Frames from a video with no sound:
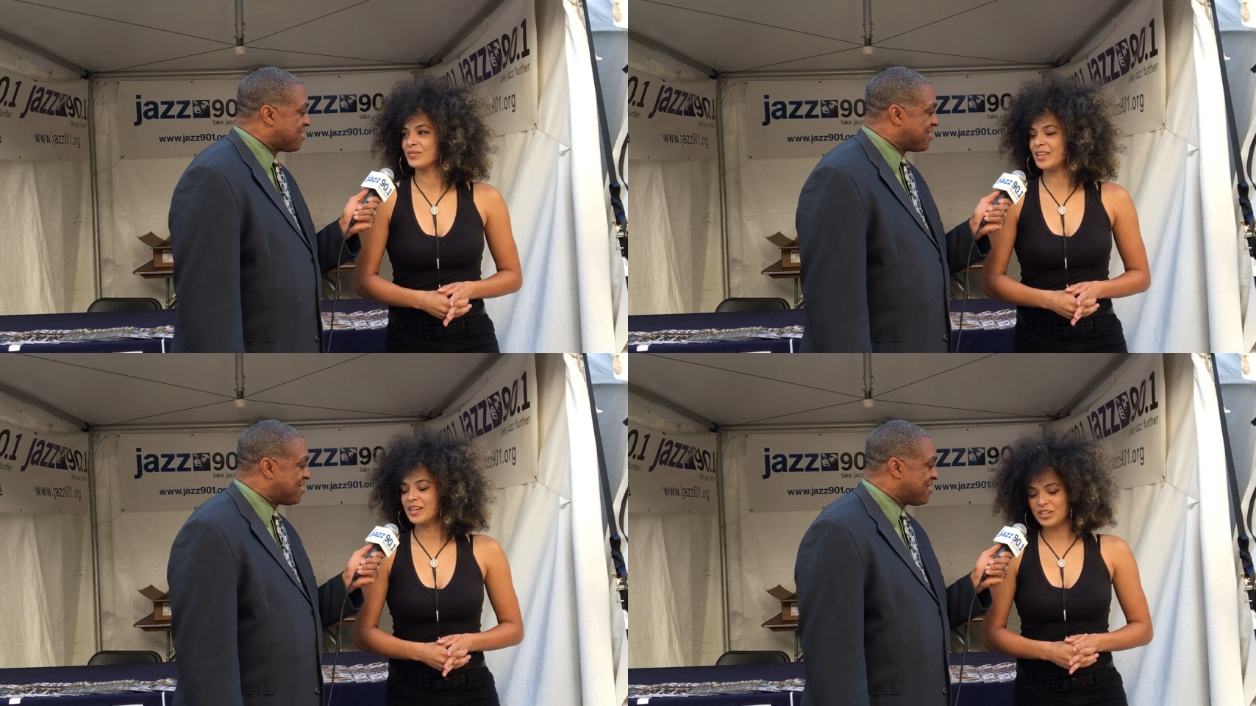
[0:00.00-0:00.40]

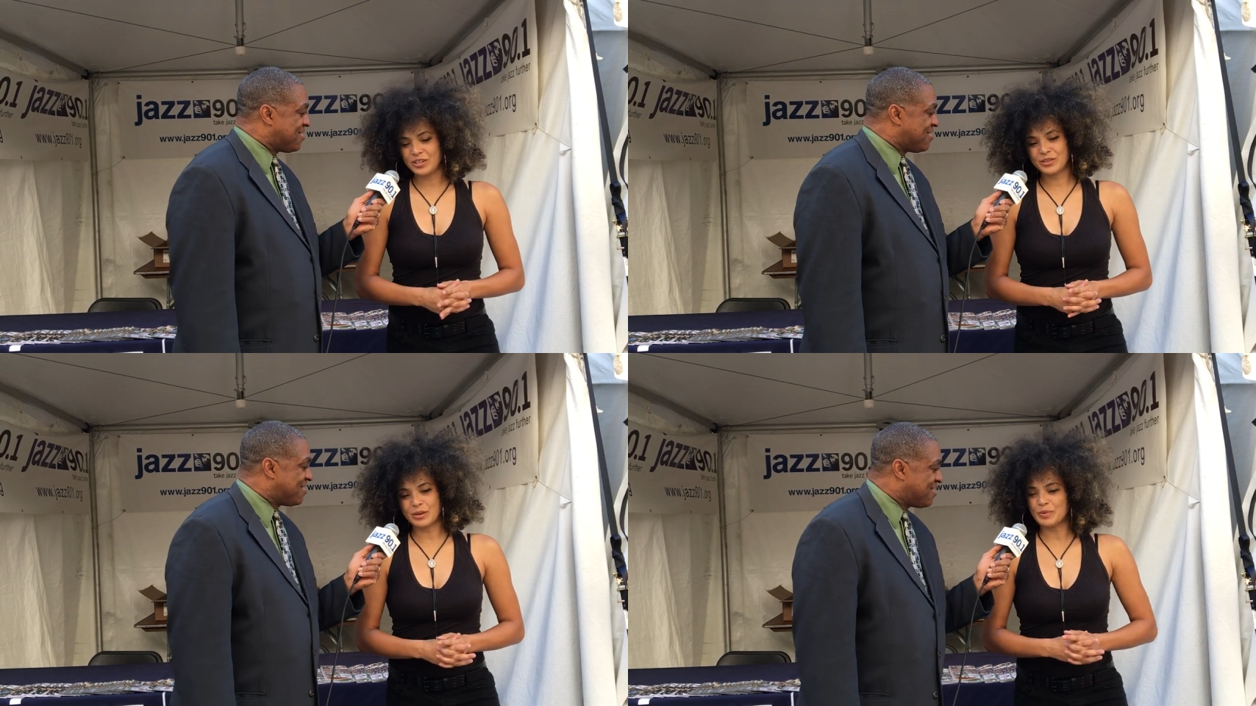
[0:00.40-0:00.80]
Speaker 1: Thank
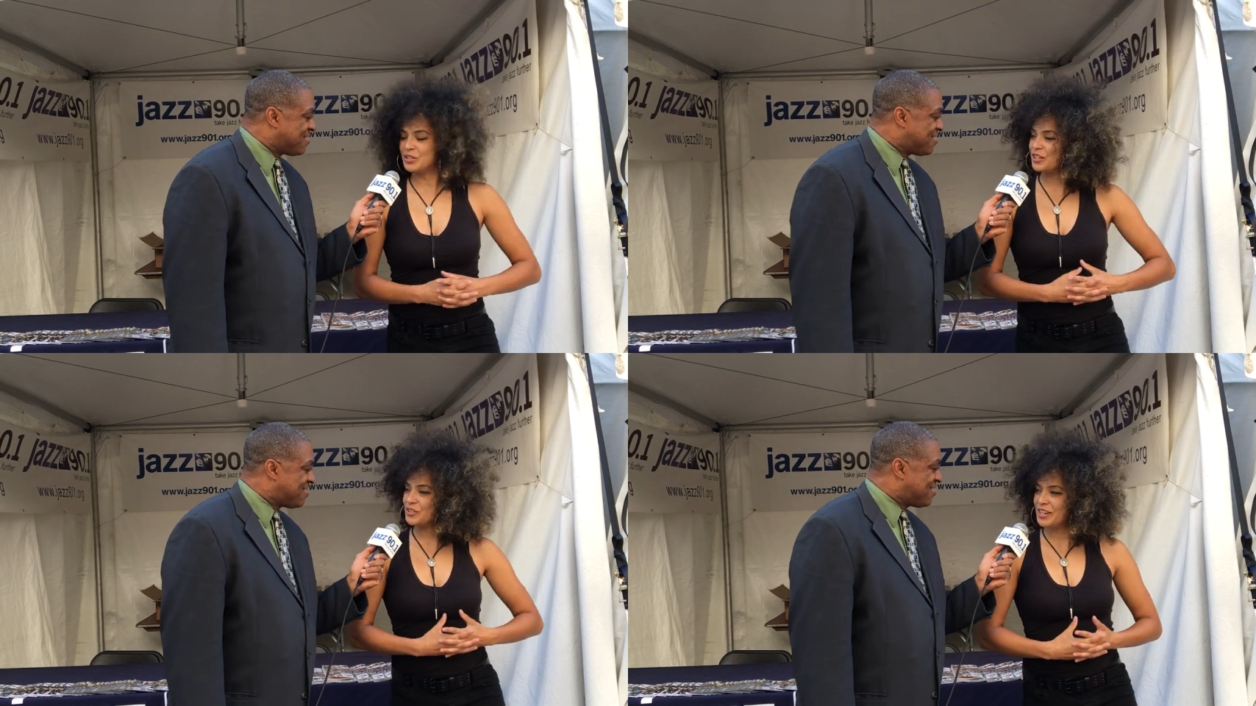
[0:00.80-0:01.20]
you.
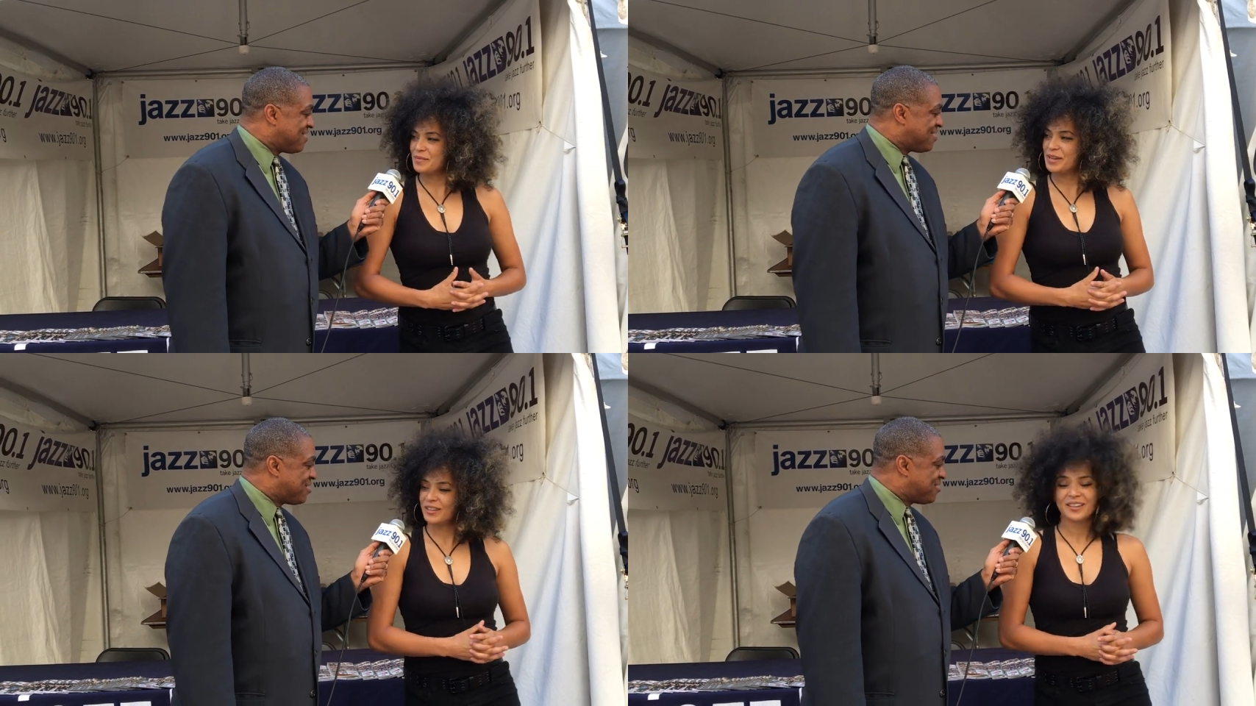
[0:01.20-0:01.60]
Appreciate your
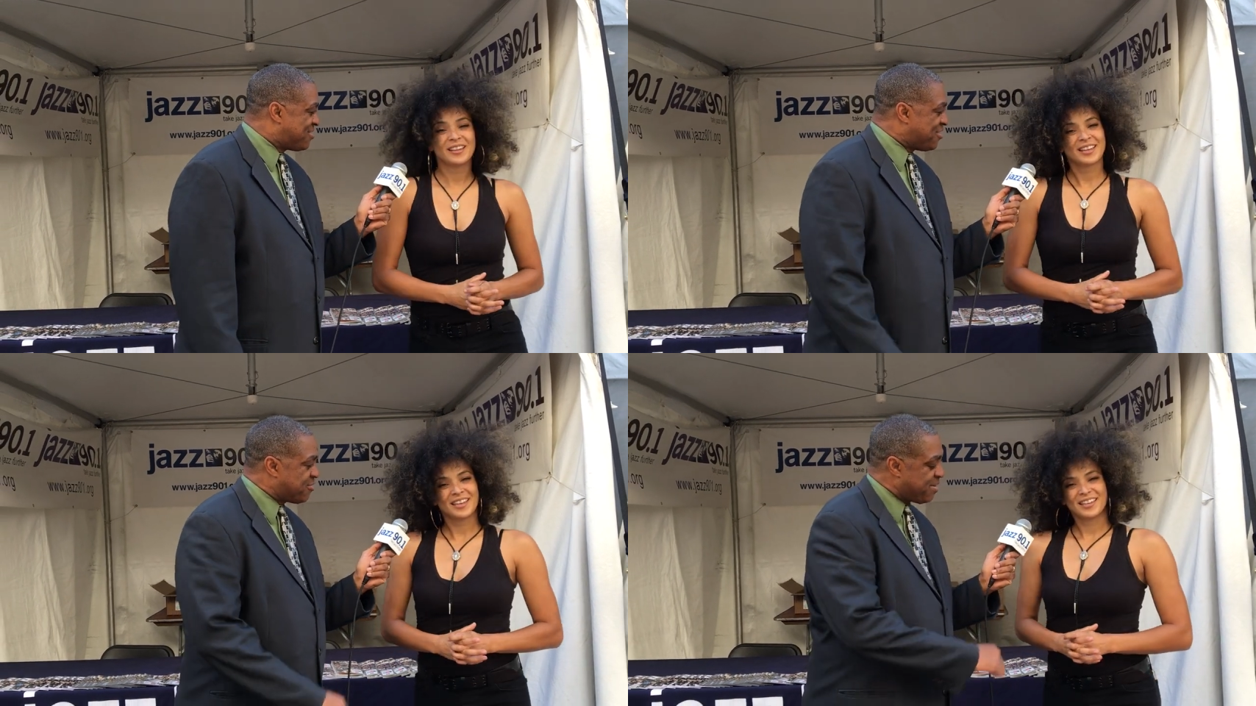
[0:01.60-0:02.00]
time, guys.
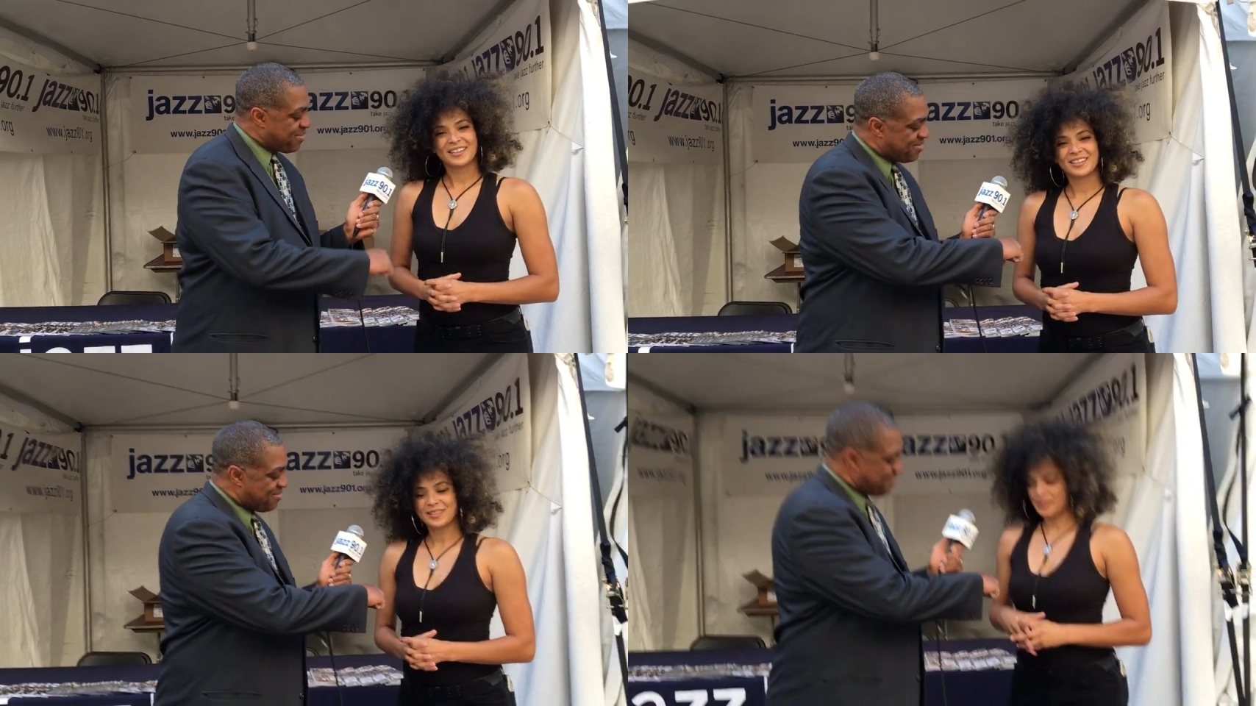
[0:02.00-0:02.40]
Cheers,
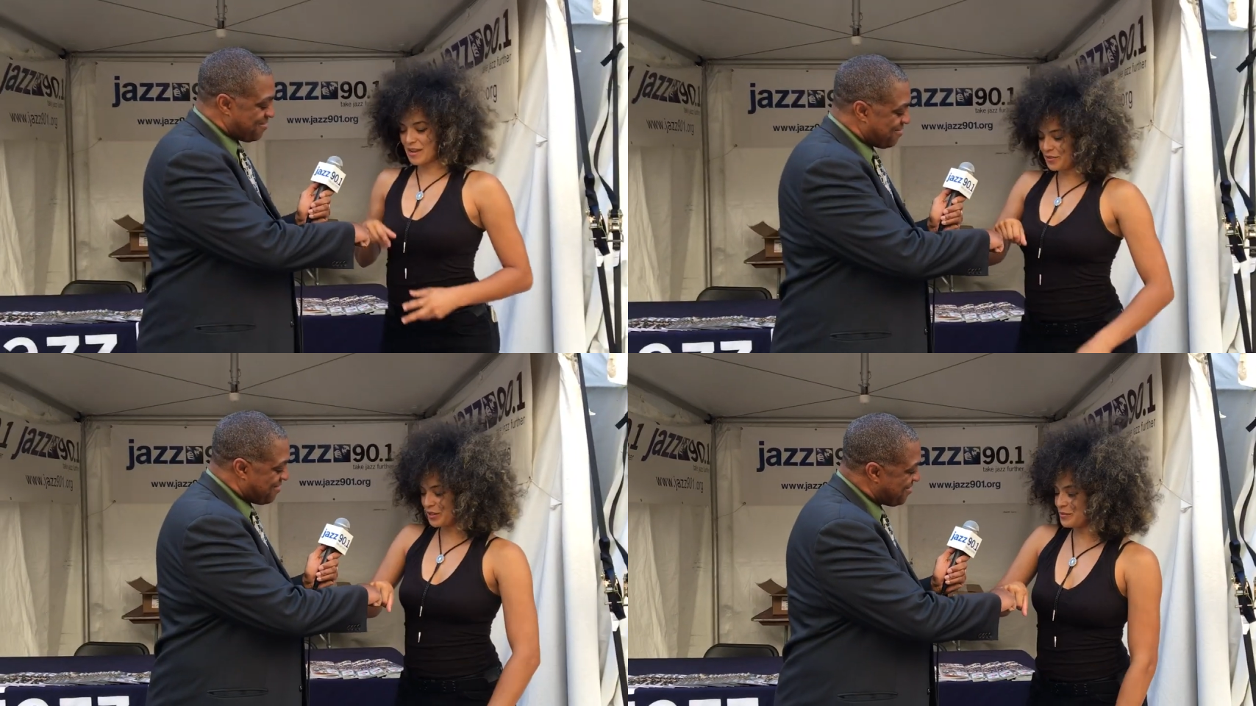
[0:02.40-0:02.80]

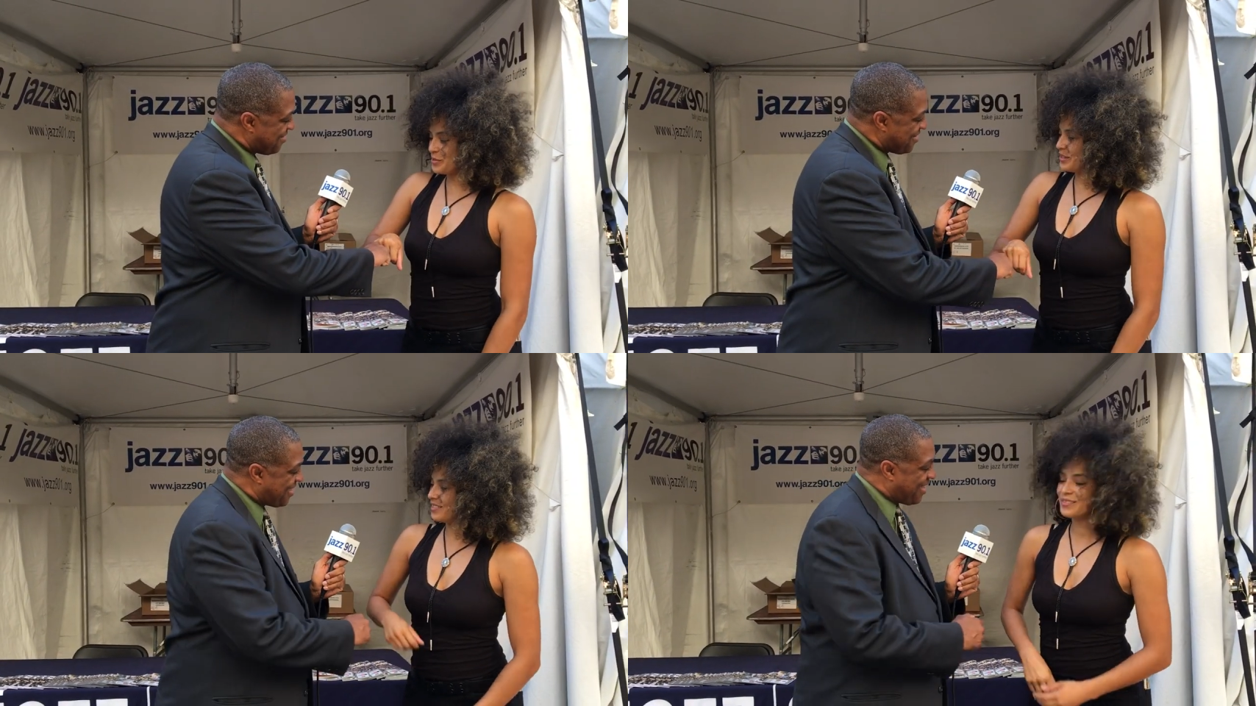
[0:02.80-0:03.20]
have a good
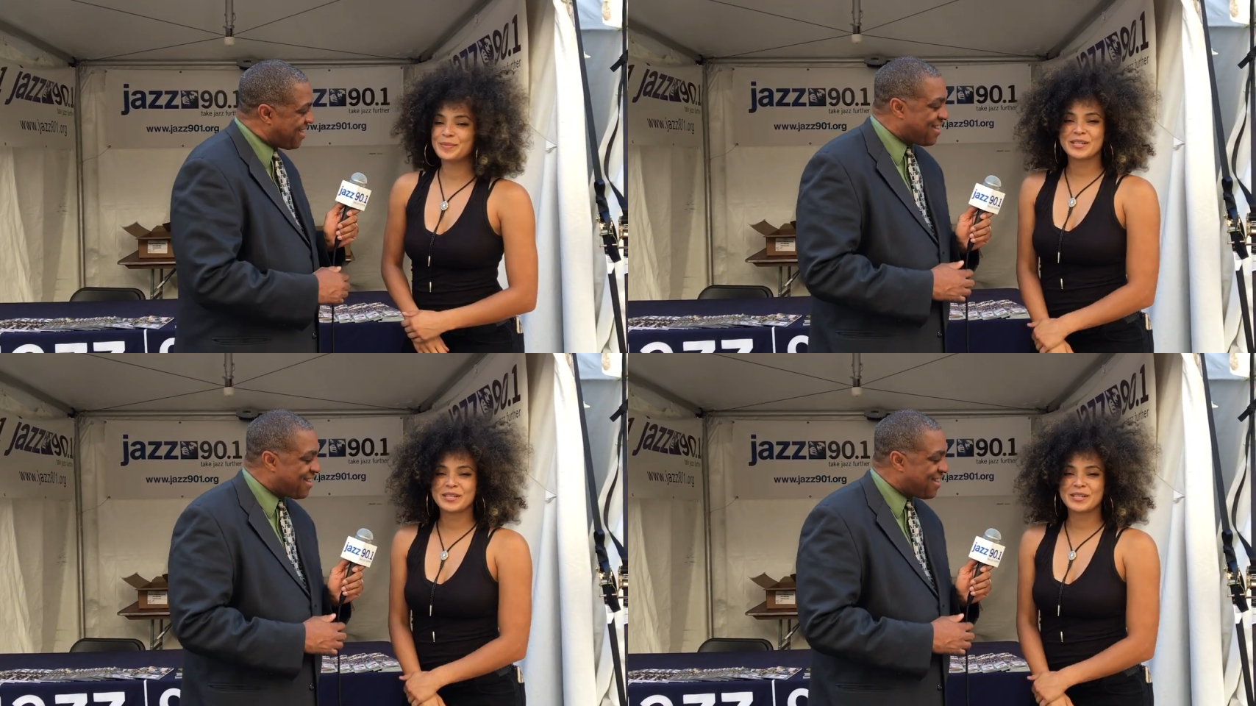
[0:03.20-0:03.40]
one. Yeah.